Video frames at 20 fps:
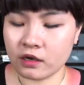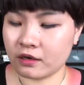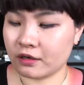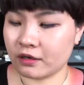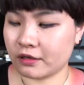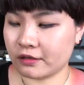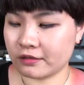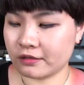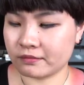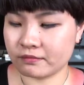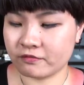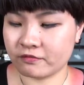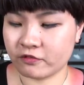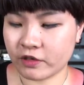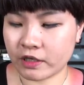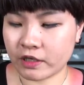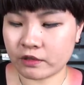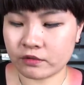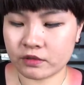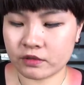um,
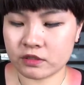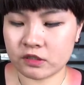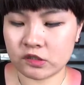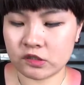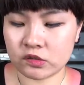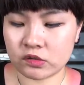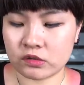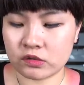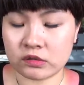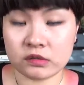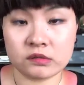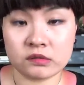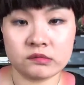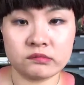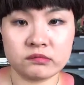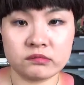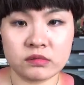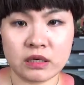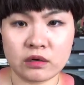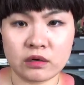fragrance or
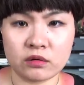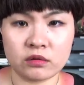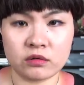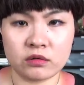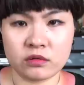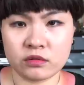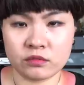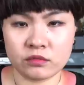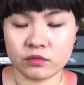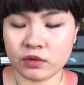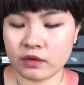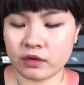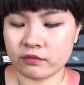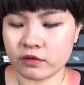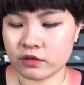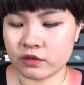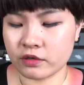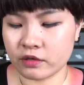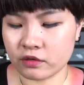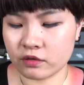alcohol,
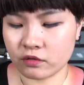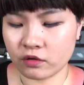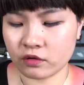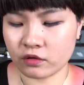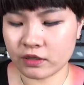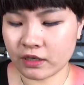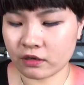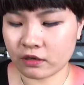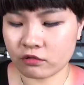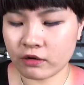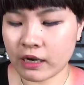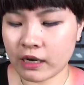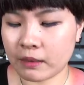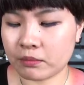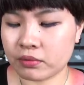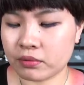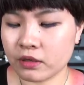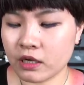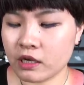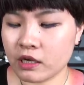whatever, you know, all that
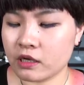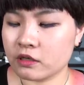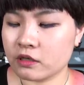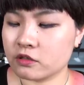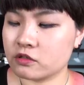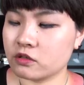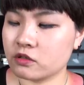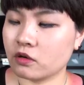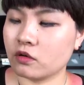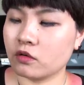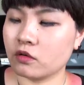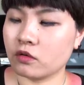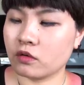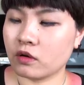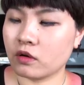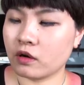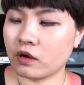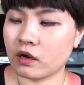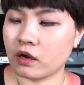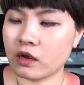crap. So
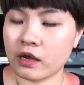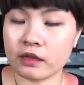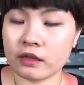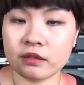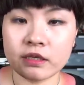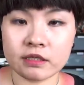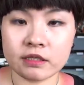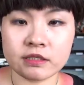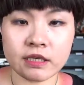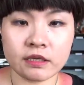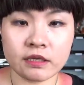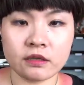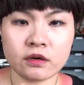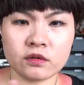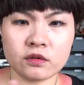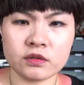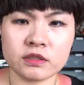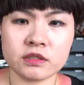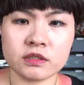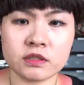at least I
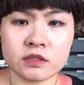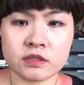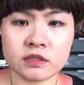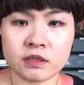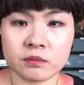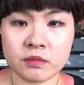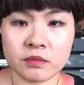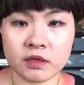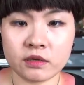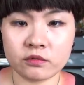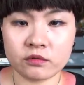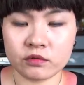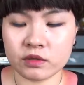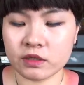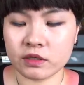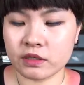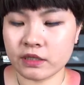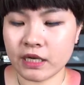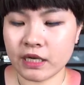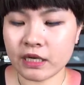know this is something
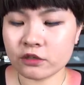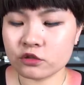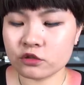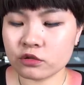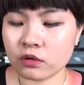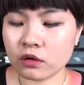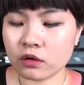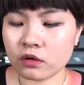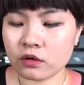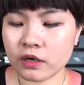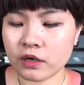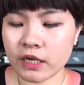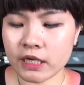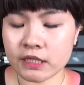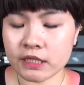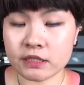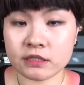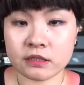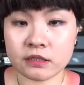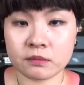really natural
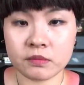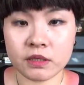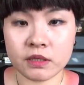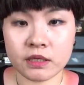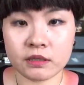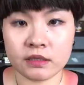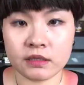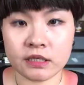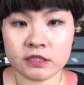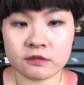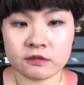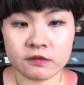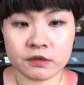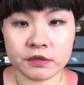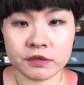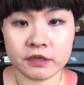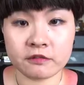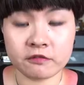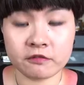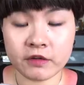and something that's
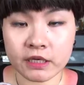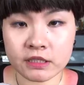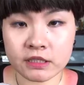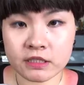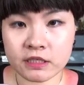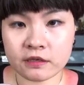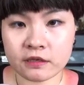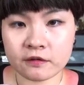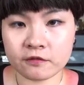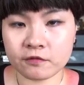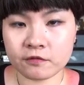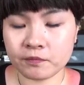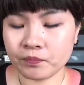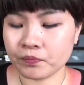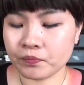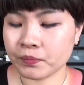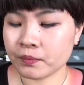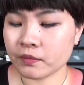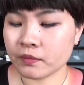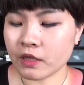very effective.
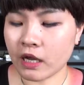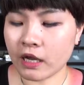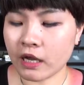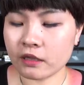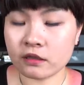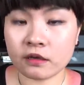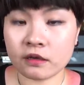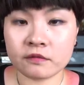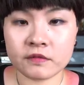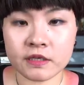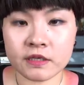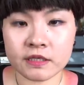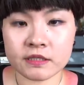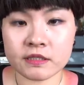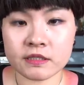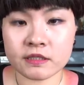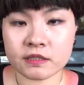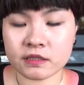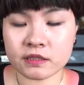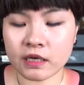I love
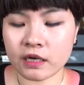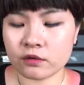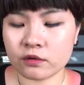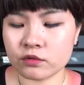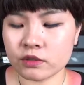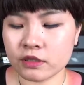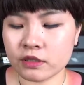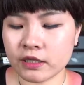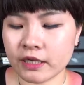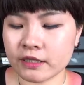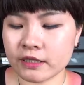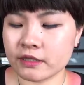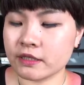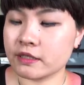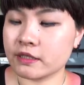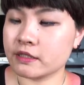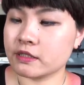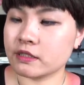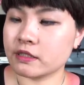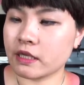this. I really like
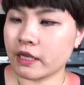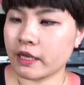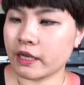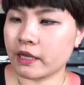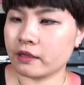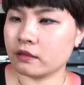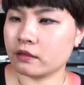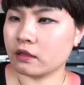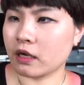this, and